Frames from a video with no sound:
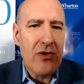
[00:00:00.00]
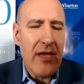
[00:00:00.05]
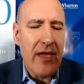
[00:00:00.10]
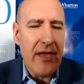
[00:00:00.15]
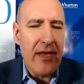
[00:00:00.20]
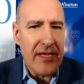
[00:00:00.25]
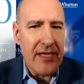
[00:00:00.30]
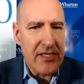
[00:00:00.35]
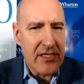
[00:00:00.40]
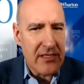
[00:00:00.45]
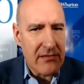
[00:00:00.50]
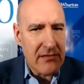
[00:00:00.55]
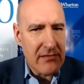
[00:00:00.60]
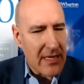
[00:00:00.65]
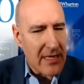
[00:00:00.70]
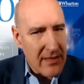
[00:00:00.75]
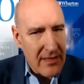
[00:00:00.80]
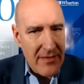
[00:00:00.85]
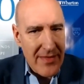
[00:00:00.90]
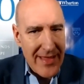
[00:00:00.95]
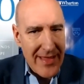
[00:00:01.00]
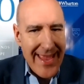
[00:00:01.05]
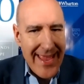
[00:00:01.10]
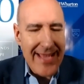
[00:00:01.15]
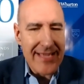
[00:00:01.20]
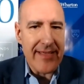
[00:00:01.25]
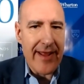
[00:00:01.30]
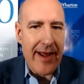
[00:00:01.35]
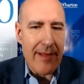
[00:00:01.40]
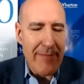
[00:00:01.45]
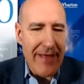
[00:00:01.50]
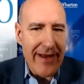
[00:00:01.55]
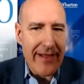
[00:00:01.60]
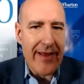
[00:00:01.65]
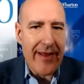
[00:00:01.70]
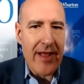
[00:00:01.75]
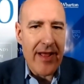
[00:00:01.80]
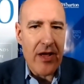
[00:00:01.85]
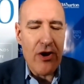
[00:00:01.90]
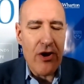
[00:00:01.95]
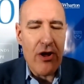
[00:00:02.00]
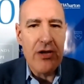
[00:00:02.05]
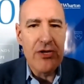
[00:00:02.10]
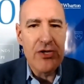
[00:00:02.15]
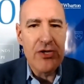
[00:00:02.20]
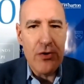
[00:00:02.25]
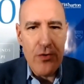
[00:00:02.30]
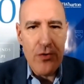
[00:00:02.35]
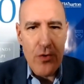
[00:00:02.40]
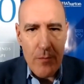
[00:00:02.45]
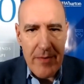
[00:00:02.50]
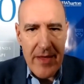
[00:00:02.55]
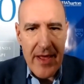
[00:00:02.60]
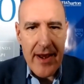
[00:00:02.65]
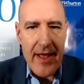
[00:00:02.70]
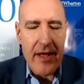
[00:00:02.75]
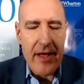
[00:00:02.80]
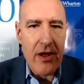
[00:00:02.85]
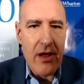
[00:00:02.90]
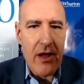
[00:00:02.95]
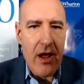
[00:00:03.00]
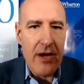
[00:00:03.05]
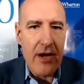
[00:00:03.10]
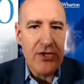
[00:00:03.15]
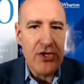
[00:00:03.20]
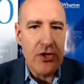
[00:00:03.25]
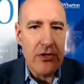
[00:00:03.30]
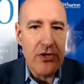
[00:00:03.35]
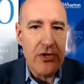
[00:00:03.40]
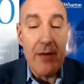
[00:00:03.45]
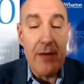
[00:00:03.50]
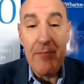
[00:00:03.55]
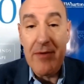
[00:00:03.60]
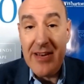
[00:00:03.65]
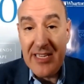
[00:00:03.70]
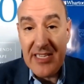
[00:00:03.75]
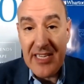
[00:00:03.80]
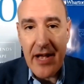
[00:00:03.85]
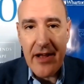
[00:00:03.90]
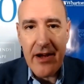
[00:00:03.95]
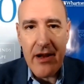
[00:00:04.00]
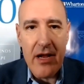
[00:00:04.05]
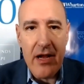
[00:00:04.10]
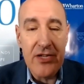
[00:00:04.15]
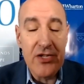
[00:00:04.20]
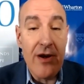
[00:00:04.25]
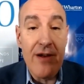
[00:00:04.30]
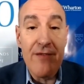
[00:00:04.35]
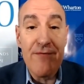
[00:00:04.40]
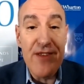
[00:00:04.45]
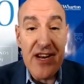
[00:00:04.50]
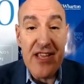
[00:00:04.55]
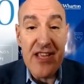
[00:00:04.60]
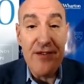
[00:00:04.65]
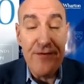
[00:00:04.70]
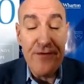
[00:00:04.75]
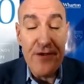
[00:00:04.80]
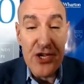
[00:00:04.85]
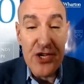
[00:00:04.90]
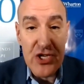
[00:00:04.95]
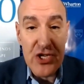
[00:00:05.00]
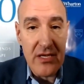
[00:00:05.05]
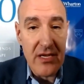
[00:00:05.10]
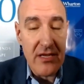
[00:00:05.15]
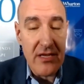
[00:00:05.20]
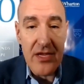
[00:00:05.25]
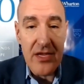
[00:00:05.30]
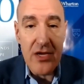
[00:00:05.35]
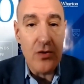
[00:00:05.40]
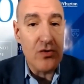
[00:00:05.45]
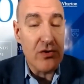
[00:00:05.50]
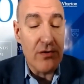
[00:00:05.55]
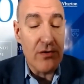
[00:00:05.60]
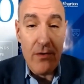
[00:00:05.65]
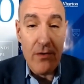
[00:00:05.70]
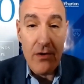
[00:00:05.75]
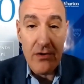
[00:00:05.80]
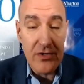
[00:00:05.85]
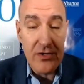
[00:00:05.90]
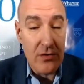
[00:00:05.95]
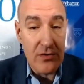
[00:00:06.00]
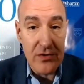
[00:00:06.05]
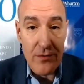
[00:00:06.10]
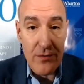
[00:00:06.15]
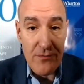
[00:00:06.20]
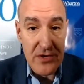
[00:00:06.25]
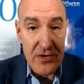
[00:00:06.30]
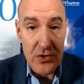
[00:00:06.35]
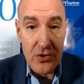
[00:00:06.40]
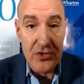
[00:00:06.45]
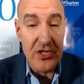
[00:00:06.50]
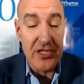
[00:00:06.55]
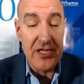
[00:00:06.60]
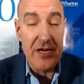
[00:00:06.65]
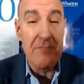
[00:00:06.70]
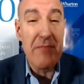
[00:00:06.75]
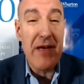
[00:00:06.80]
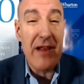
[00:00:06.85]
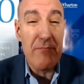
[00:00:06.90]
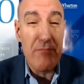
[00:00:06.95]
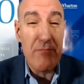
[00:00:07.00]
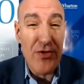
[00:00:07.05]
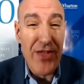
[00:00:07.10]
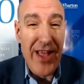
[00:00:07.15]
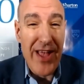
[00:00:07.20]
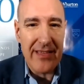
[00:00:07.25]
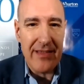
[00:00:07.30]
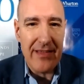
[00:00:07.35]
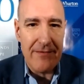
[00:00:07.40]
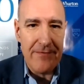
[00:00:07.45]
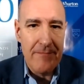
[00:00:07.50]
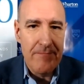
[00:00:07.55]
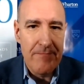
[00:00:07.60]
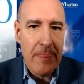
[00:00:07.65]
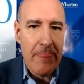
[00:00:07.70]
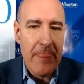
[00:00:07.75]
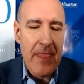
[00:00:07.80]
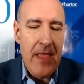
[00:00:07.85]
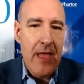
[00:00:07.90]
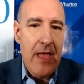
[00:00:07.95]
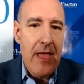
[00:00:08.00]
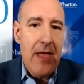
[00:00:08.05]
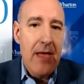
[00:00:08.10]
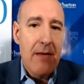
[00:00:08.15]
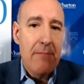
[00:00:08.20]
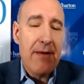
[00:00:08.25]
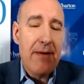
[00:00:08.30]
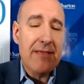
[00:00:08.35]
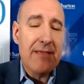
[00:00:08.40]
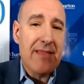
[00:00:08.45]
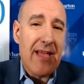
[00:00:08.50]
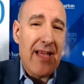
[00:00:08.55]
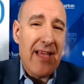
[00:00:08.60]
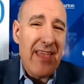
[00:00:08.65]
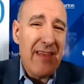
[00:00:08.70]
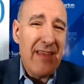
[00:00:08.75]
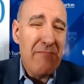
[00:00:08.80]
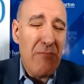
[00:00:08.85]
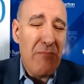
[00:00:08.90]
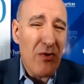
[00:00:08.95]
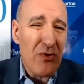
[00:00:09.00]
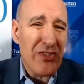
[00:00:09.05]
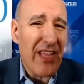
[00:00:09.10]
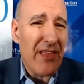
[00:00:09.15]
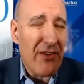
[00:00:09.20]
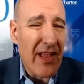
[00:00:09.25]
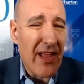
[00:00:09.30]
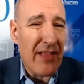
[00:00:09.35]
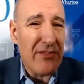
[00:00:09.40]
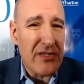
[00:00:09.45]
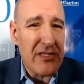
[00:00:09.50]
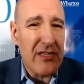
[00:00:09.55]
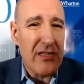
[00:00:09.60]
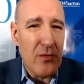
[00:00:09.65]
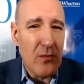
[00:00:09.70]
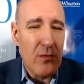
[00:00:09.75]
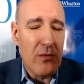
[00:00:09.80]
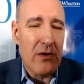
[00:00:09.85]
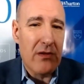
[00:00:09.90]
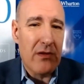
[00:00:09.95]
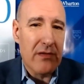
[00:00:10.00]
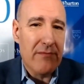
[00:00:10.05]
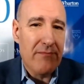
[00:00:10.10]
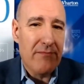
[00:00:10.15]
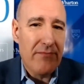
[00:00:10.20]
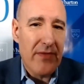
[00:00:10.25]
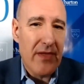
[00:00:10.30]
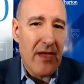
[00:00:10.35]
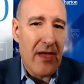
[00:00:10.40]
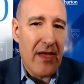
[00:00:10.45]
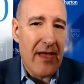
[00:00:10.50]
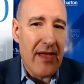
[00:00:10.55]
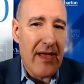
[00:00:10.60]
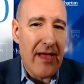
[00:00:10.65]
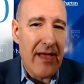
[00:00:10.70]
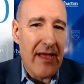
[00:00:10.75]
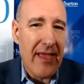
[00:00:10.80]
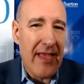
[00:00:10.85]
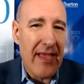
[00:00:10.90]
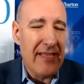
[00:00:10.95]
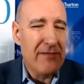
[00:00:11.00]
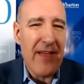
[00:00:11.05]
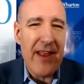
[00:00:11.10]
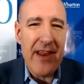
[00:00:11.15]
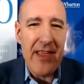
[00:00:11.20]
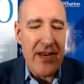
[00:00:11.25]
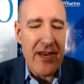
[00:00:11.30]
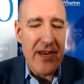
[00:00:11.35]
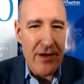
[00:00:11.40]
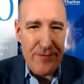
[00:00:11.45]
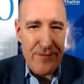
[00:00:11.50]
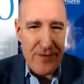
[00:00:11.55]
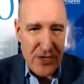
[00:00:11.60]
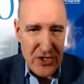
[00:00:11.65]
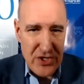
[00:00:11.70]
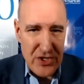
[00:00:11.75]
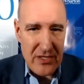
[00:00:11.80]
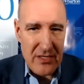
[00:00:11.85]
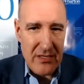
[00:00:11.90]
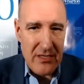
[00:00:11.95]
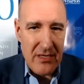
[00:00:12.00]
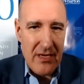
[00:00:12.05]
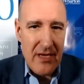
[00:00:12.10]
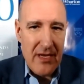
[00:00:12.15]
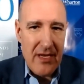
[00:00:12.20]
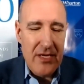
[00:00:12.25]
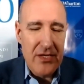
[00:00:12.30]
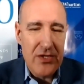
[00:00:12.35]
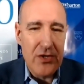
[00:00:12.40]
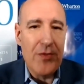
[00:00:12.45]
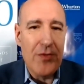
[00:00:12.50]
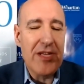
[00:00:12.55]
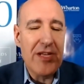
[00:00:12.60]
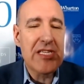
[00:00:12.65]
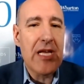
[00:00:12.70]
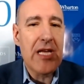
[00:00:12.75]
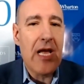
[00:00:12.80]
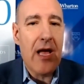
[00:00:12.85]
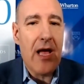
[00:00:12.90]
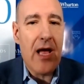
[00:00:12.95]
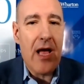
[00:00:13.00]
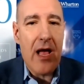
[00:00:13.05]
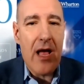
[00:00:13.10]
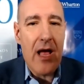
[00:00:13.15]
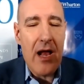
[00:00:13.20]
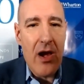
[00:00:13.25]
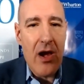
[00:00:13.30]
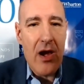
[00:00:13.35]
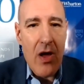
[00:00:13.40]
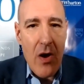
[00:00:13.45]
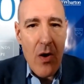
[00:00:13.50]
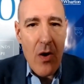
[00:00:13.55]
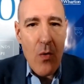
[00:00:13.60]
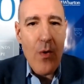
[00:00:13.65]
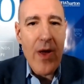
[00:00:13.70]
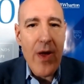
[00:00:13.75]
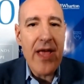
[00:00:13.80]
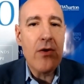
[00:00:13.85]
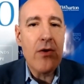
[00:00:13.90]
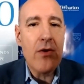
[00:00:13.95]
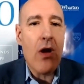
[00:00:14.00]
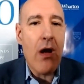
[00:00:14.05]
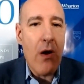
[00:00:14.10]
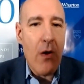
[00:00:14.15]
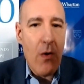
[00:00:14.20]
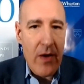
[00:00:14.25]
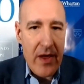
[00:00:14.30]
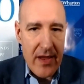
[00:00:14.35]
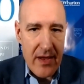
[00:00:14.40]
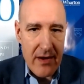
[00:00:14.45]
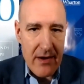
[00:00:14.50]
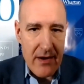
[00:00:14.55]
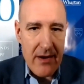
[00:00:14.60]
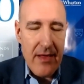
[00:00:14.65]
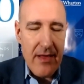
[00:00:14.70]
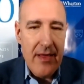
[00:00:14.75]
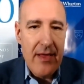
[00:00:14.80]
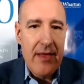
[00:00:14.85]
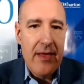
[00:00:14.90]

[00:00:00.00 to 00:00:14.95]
it is certainly the case that American agriculture, European agriculture, Japanese agriculture are very efficient in the use of all sorts of resources and very productive. But uh, in most other countries in the world, uh, it's very inefficient. So there's a, a, long way to go here